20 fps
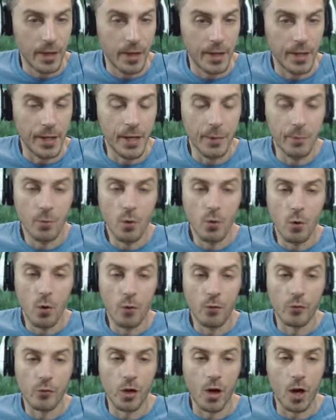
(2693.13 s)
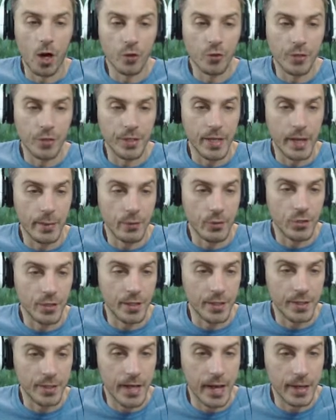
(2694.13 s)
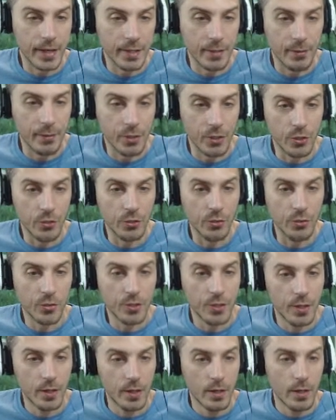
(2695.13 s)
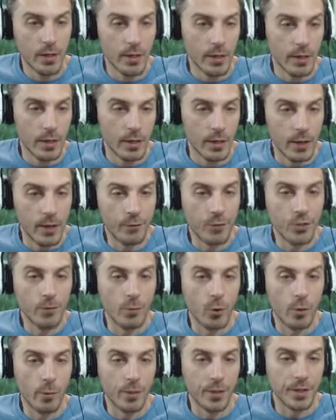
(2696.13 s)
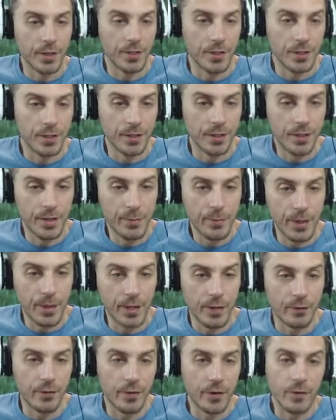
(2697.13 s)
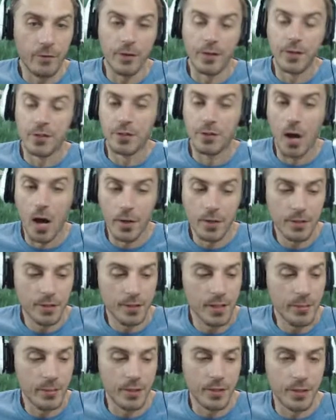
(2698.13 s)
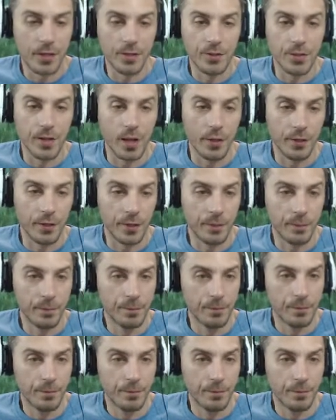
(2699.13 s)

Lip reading: And Hypno Roll for 100 damage, the attack can be used if this Pokemon is asleep. If it is not asleep, it does nothing.